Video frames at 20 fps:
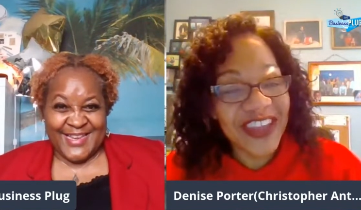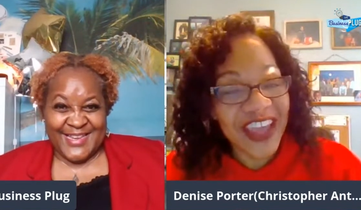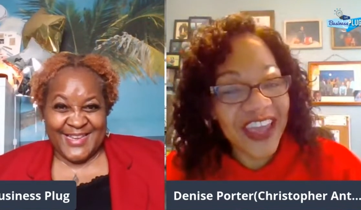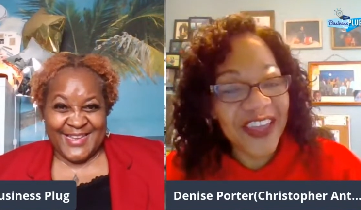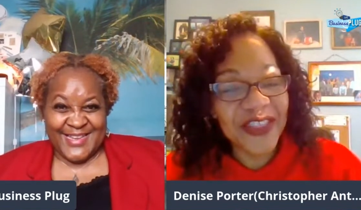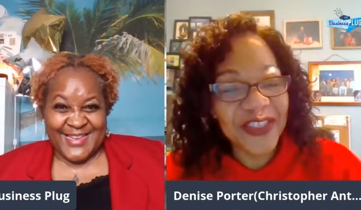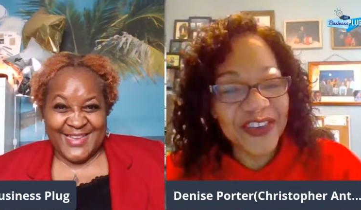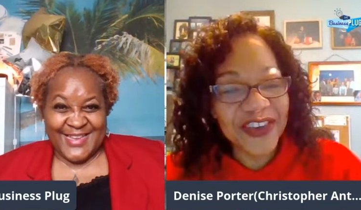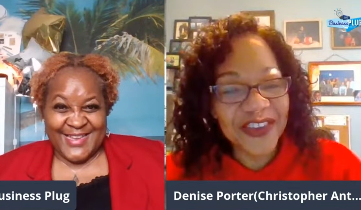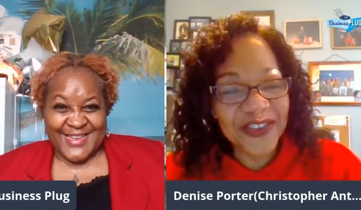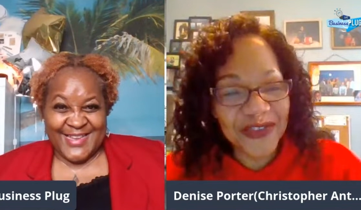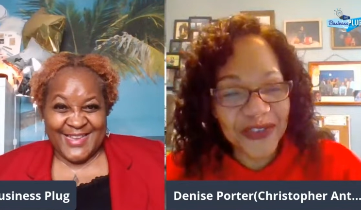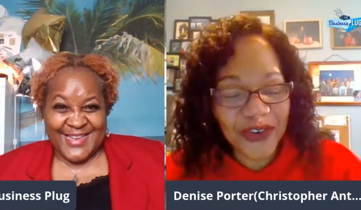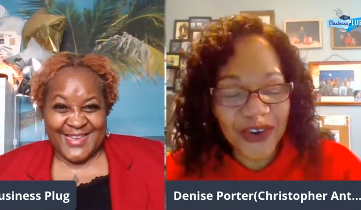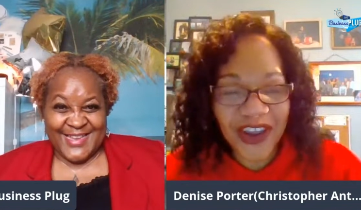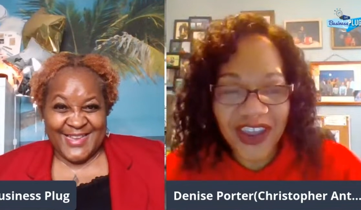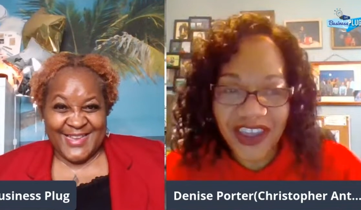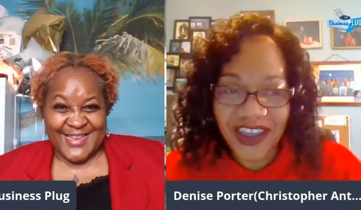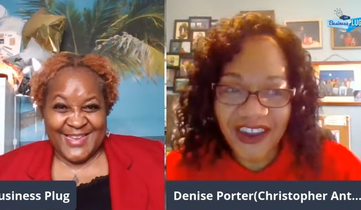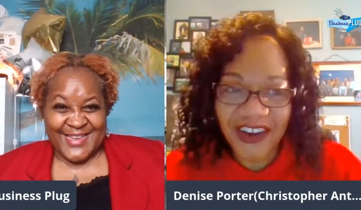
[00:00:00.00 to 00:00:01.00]
Speaker 1: Anthony's
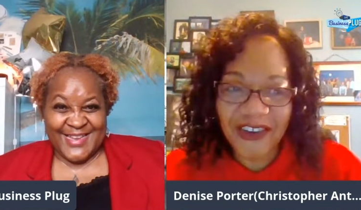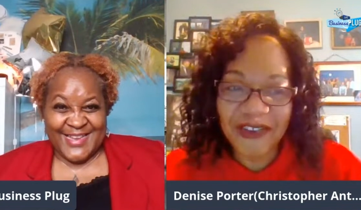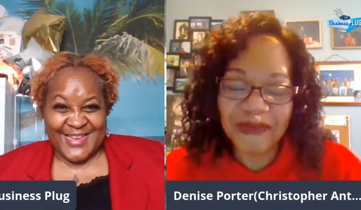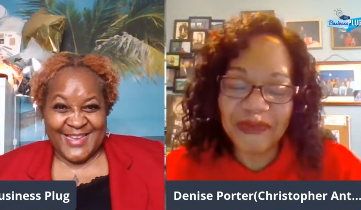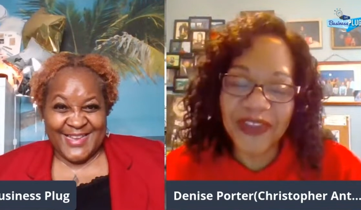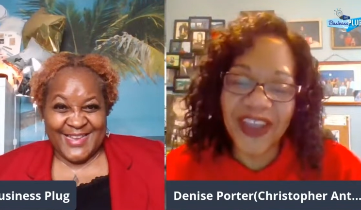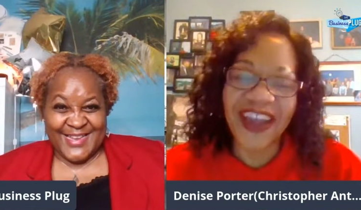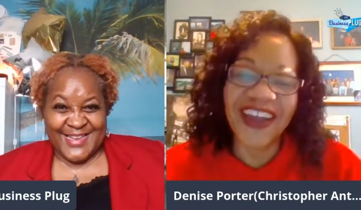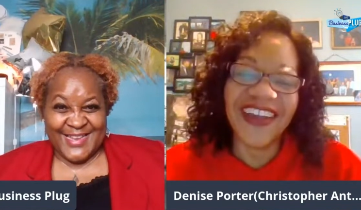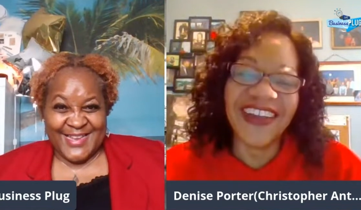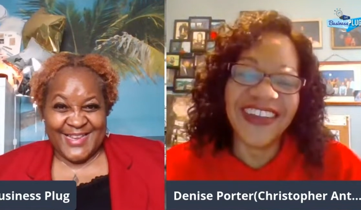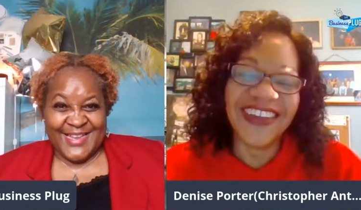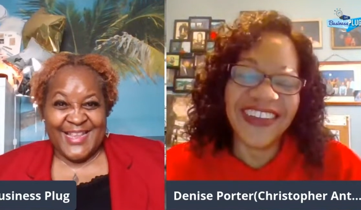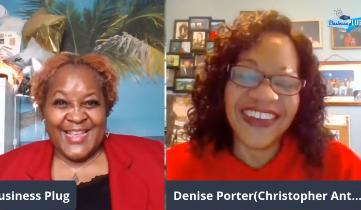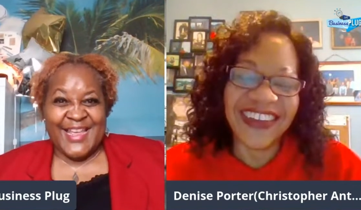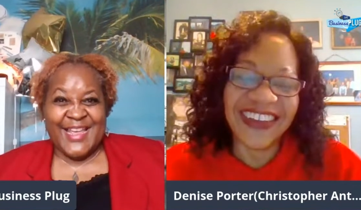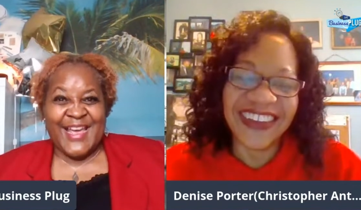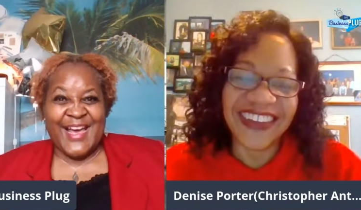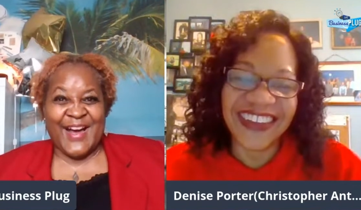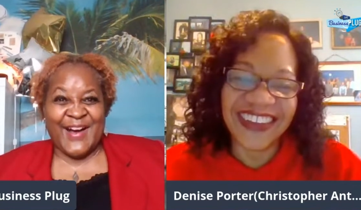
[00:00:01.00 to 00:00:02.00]
Raw Hair.
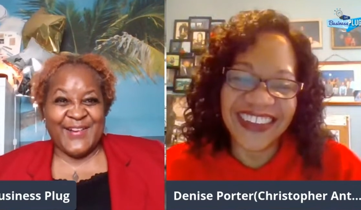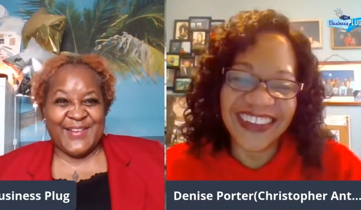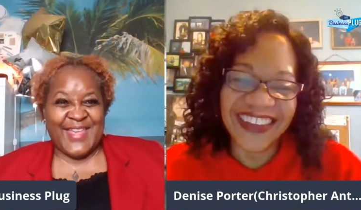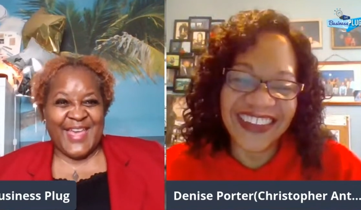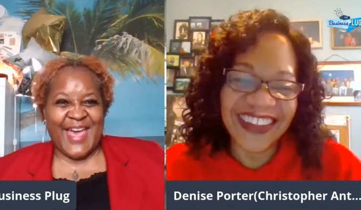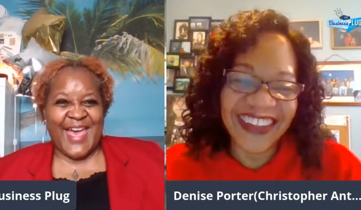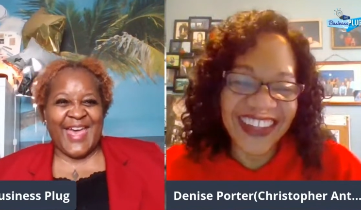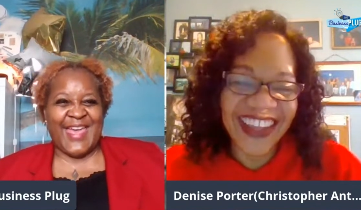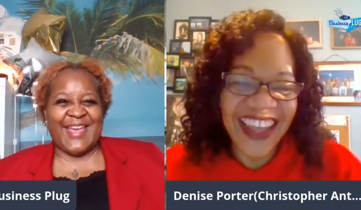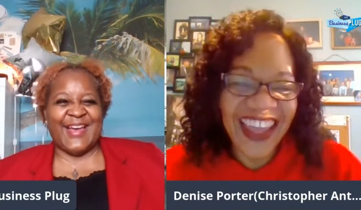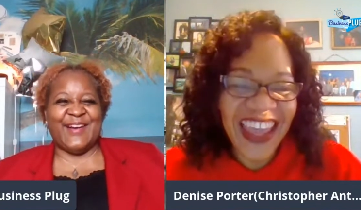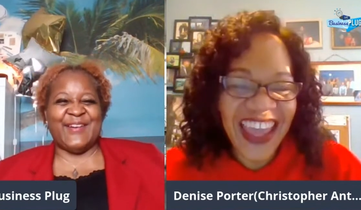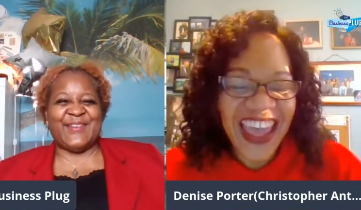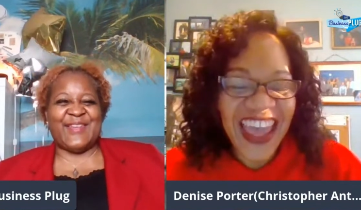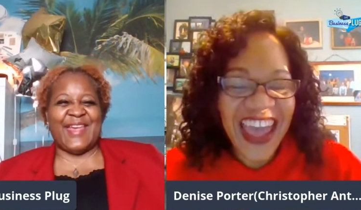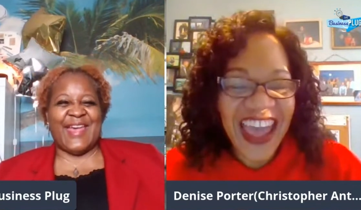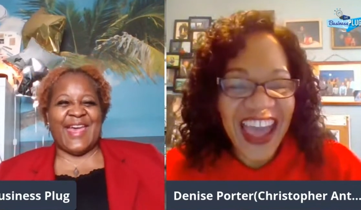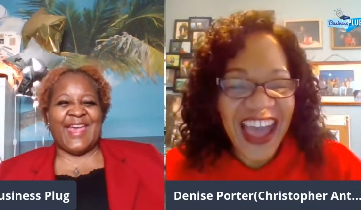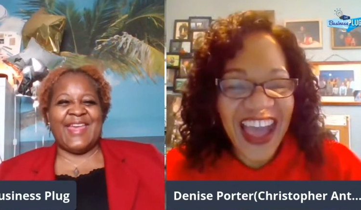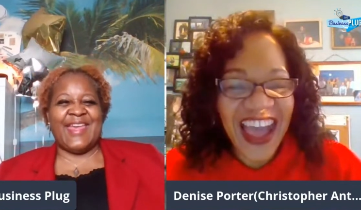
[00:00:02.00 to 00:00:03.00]
Speaker 2: Okay. So